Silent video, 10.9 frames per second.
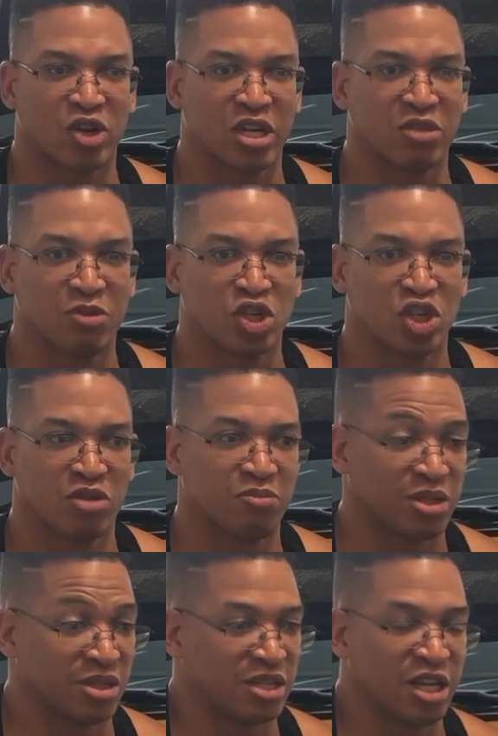transmission,
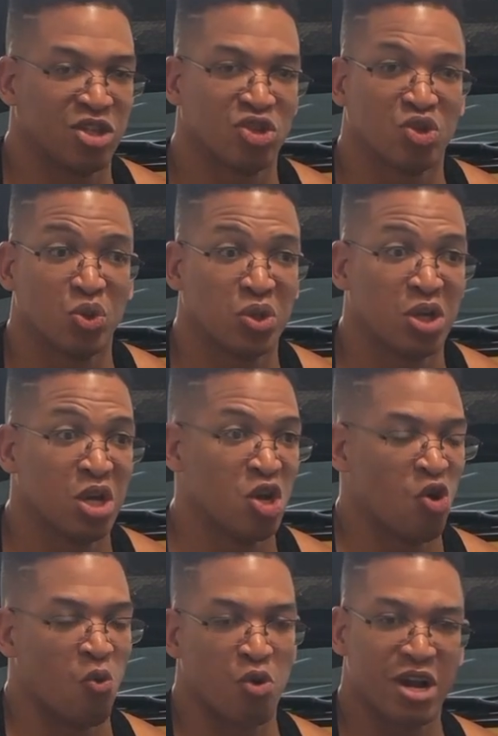but to tell you the truth,
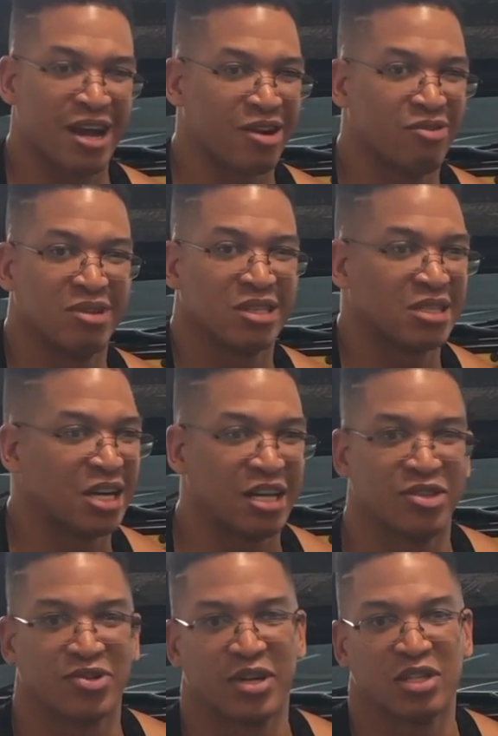we're not going inside the
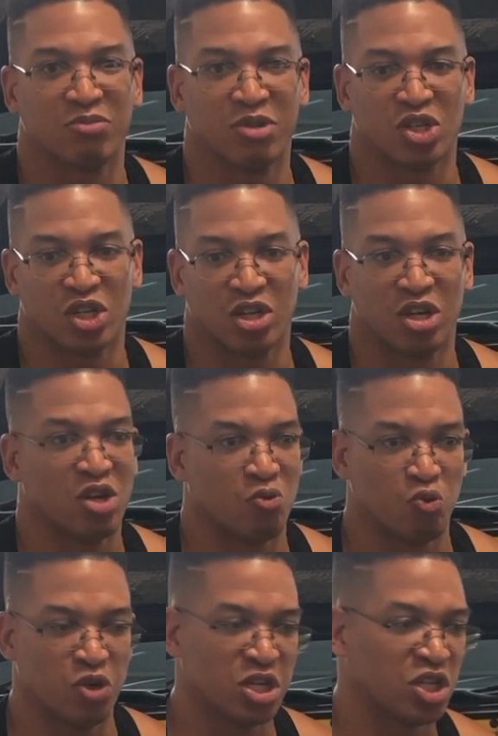transmission.
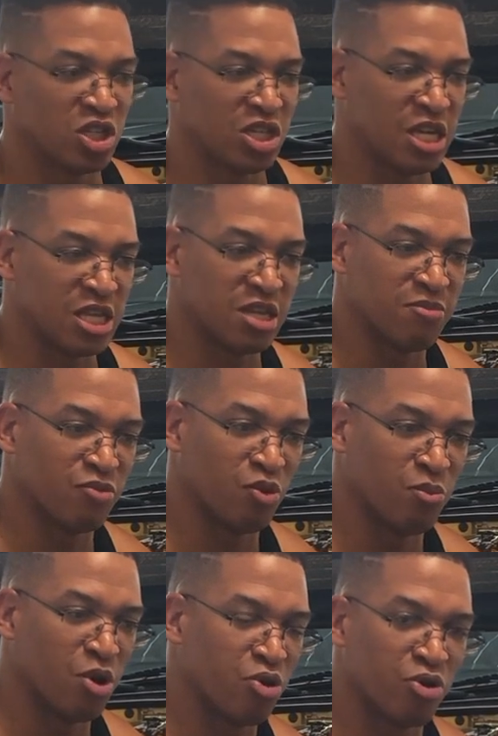We just need the
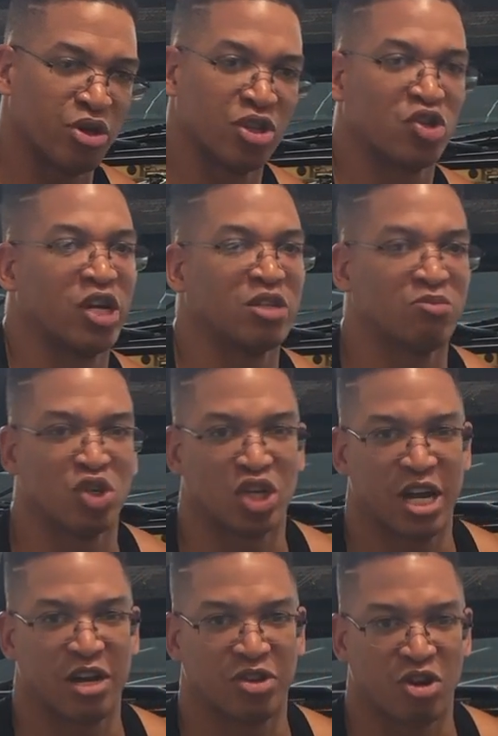motor and the transmission
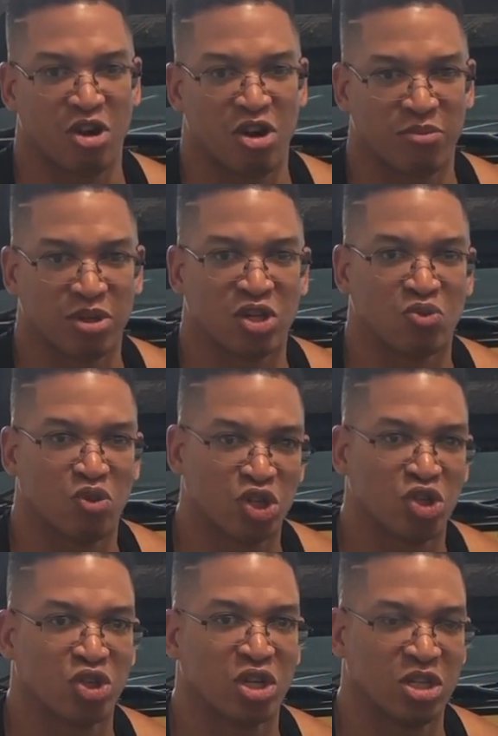out of the car, because what
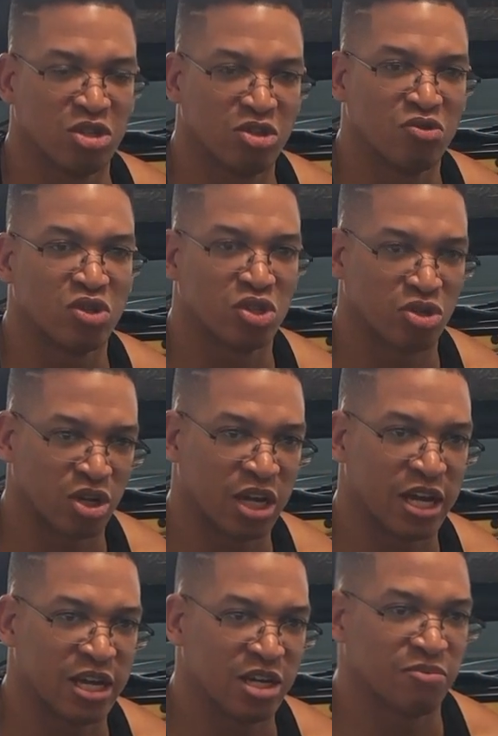you're gonna do is you're gonna
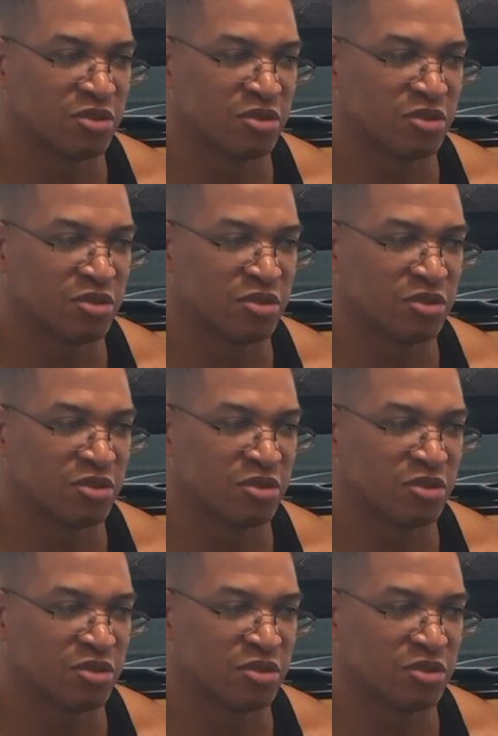end up